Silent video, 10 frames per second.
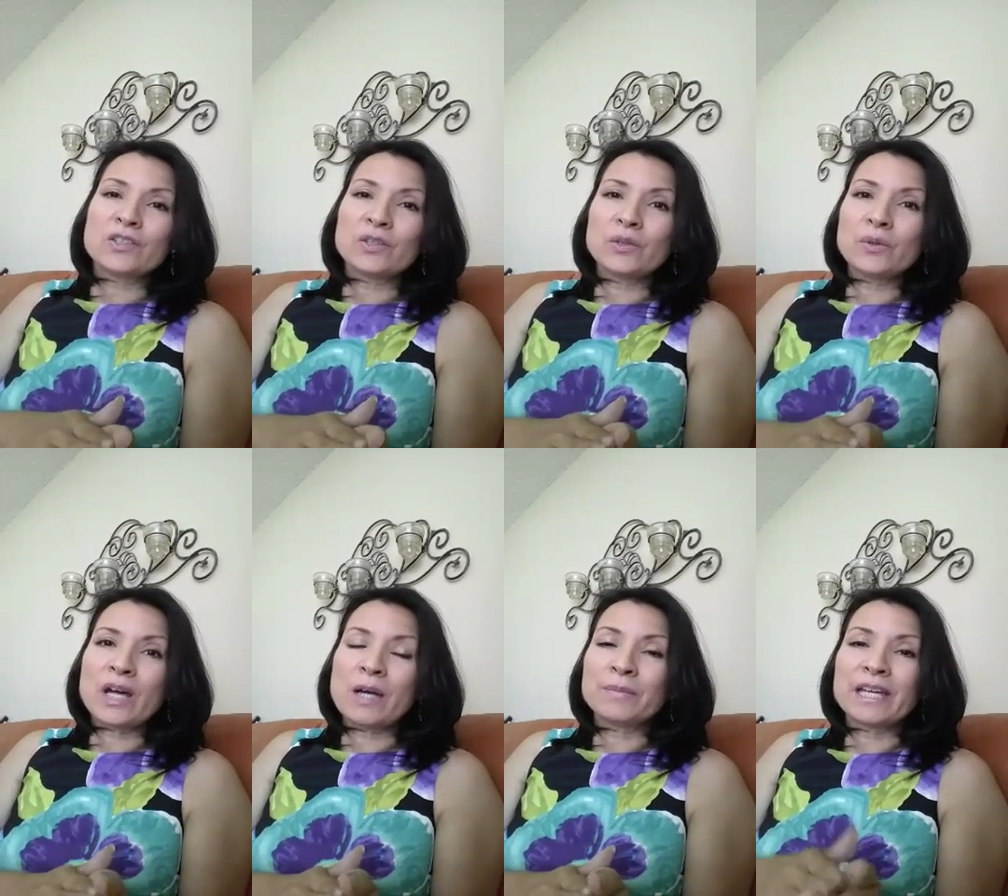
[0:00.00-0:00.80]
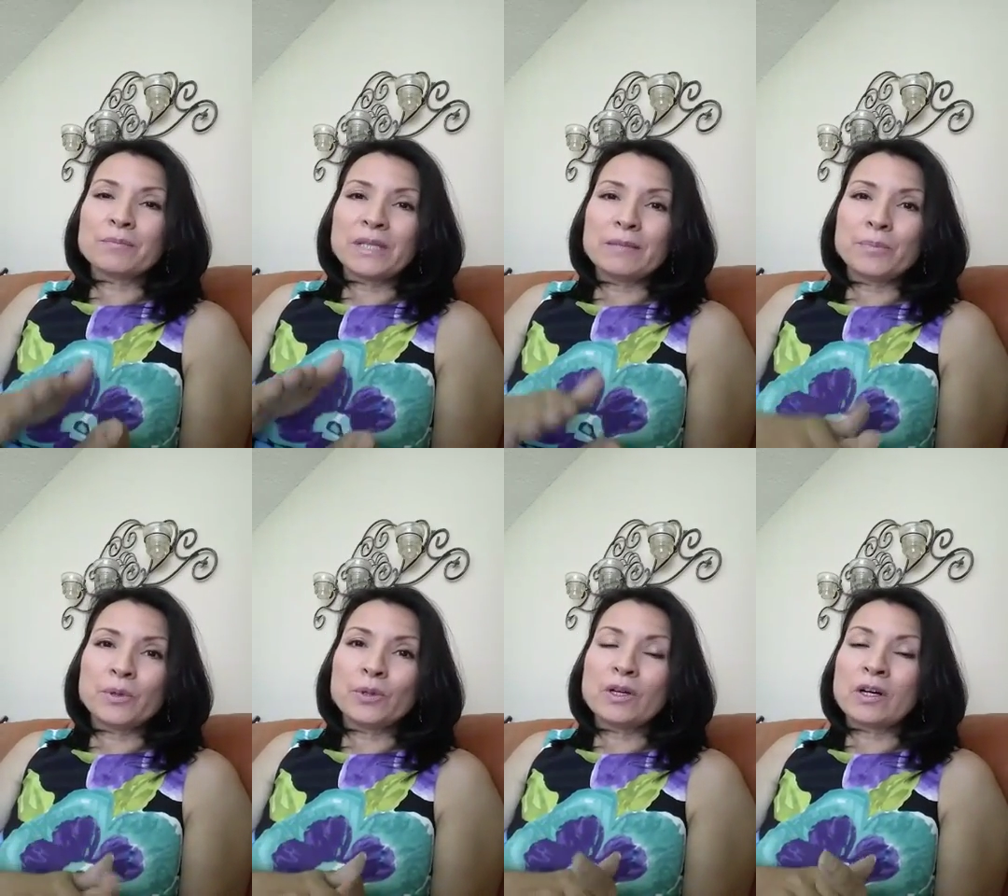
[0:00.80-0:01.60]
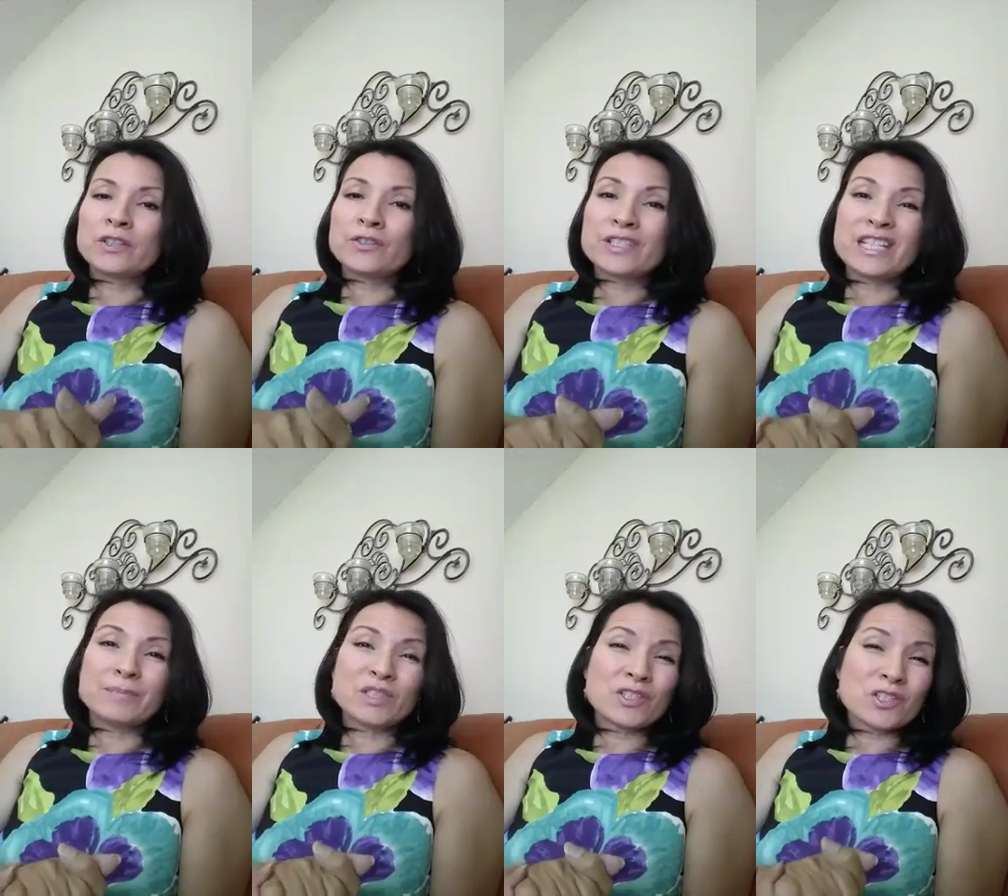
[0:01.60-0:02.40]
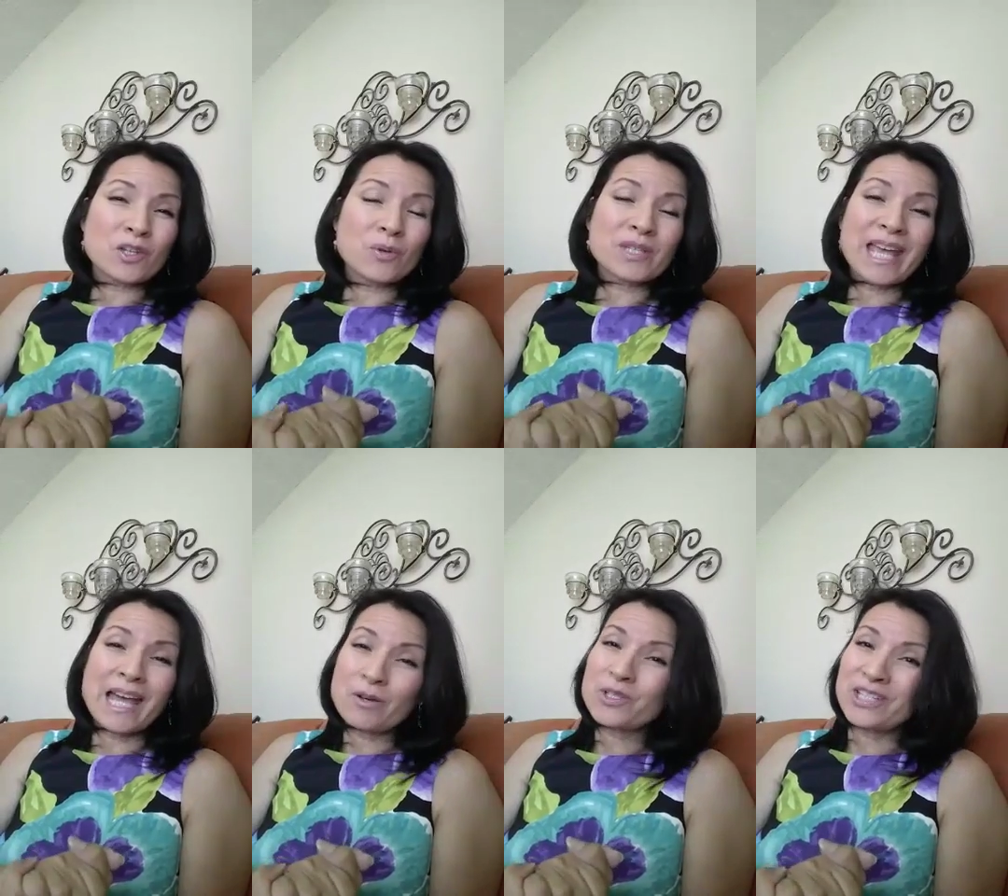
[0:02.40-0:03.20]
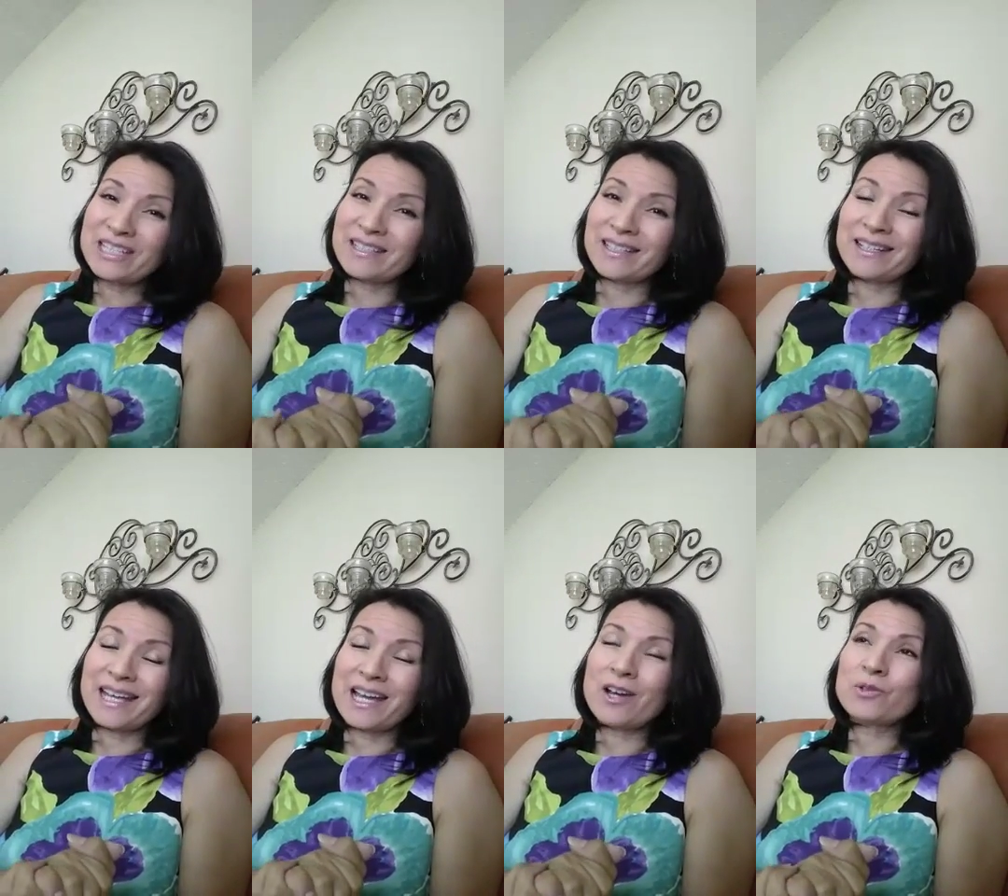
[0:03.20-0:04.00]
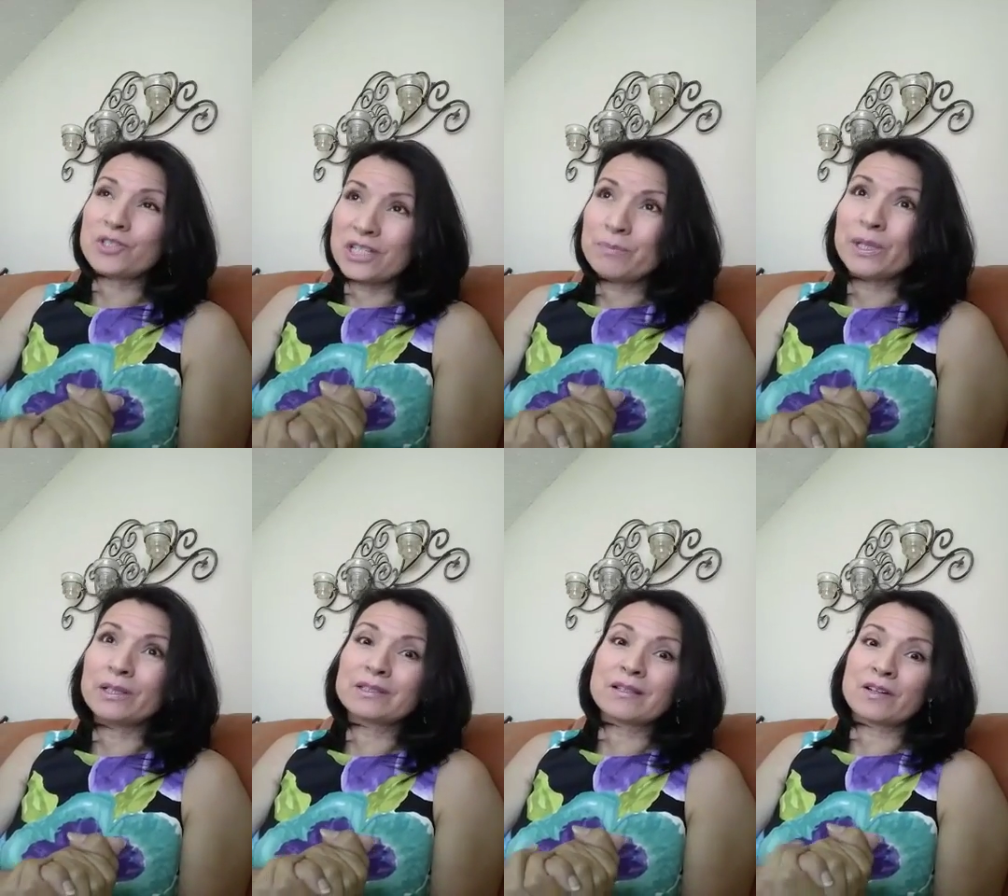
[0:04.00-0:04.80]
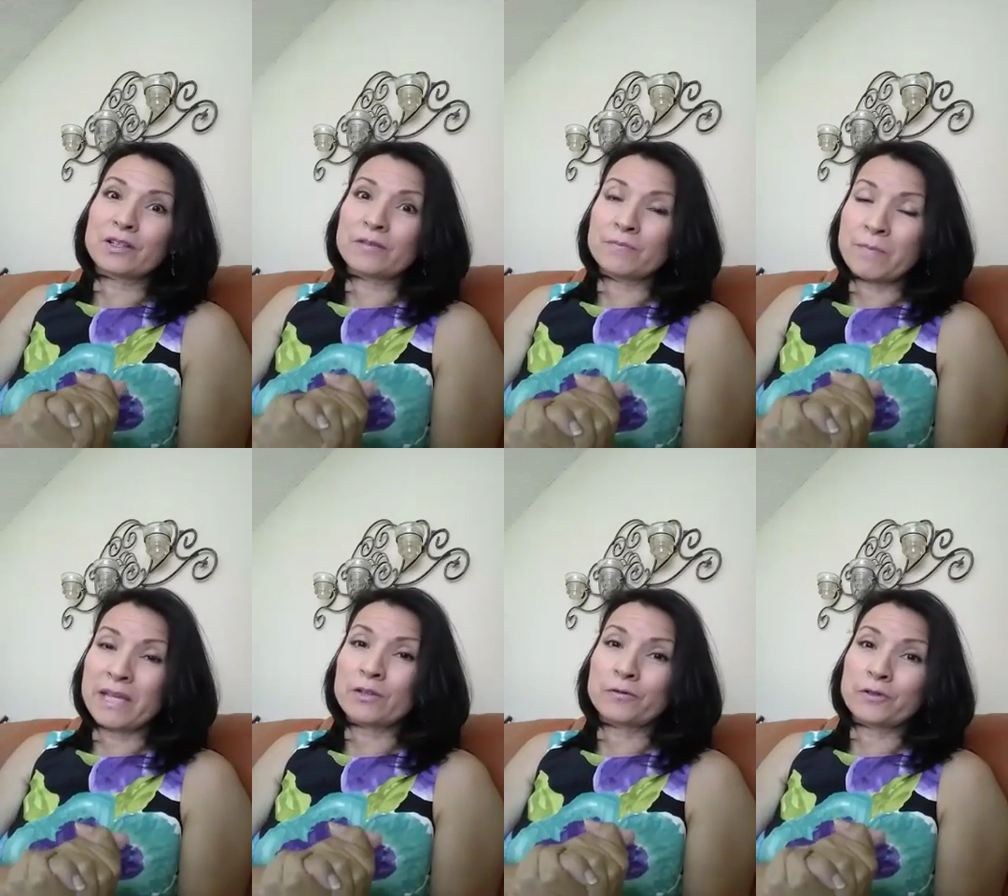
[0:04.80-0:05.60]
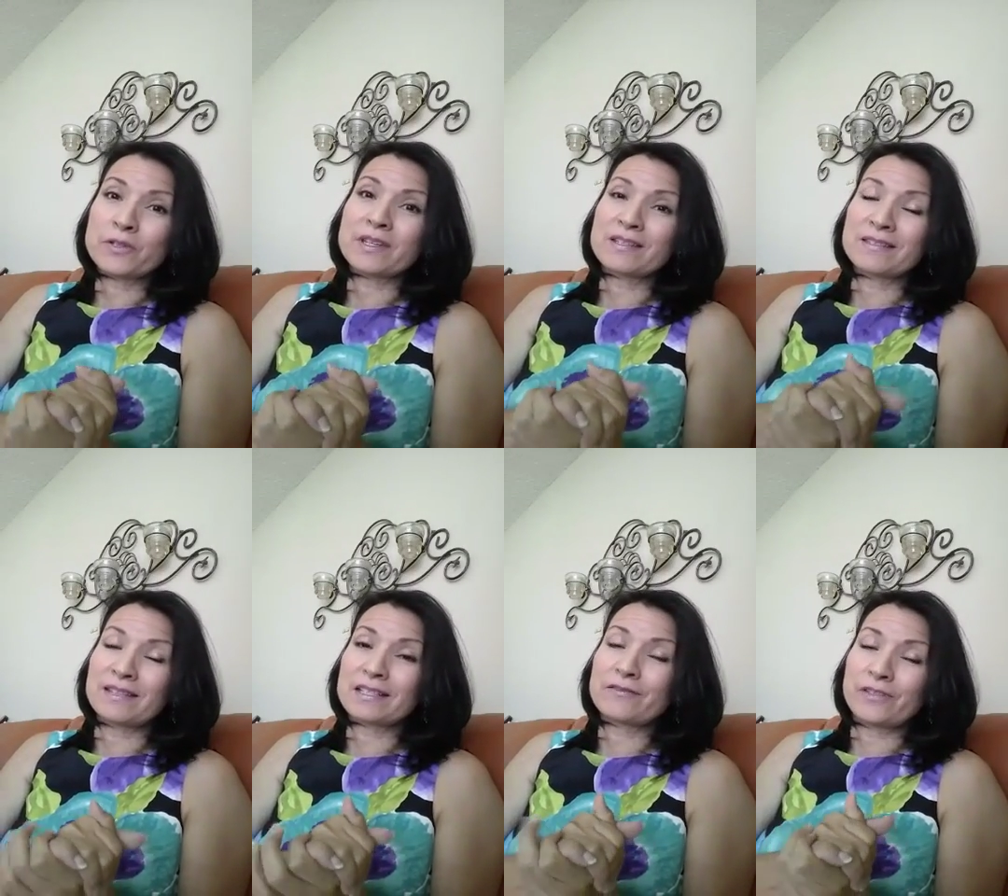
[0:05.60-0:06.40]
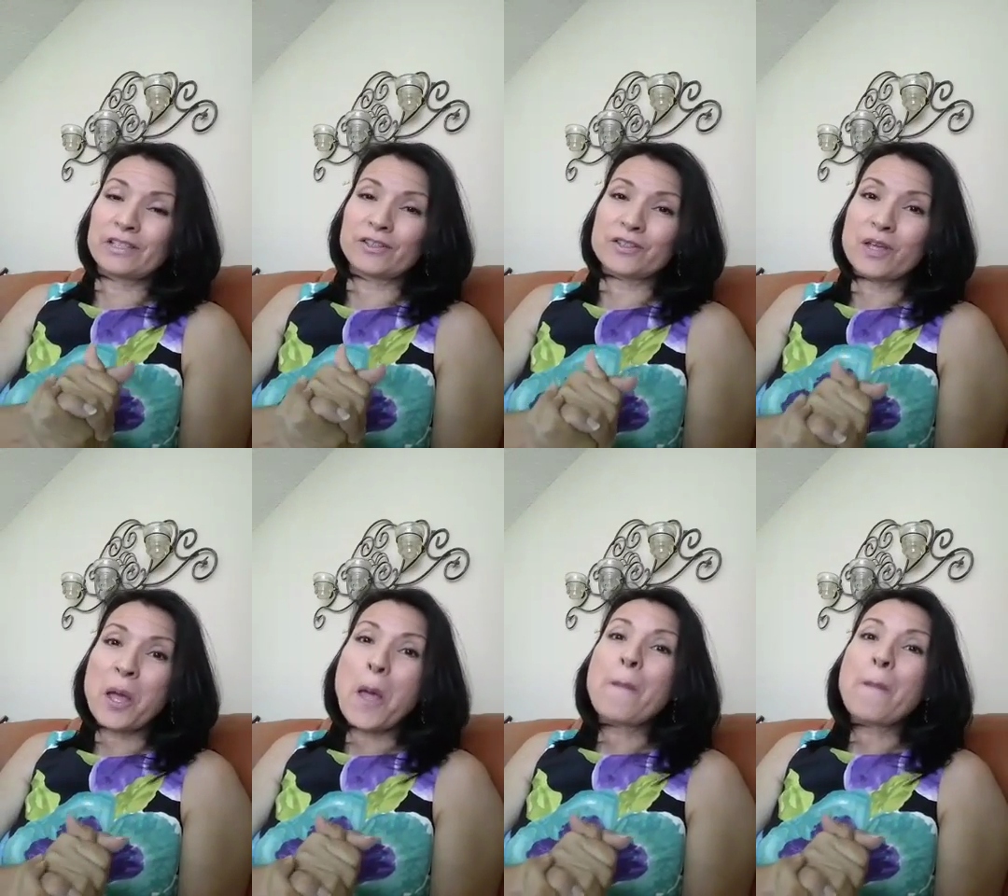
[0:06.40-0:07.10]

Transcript: to get people on your team, and she shows how she did it, how she built her made her first six figures